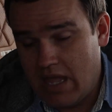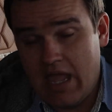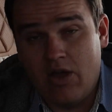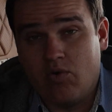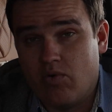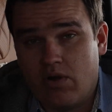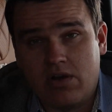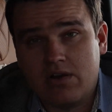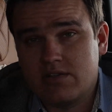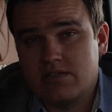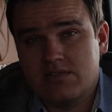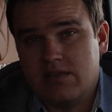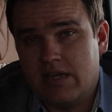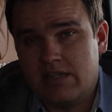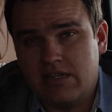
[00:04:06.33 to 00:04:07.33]
It
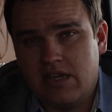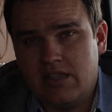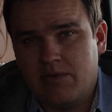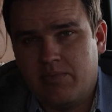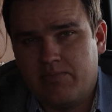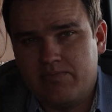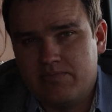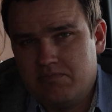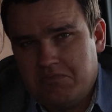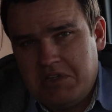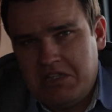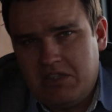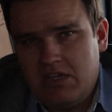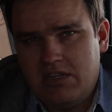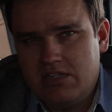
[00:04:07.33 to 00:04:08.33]
works. It did
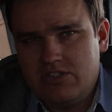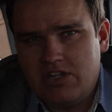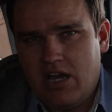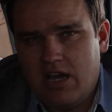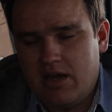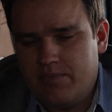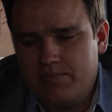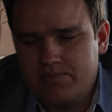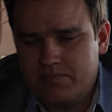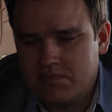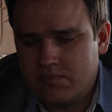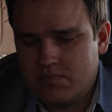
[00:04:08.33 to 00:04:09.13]
the job.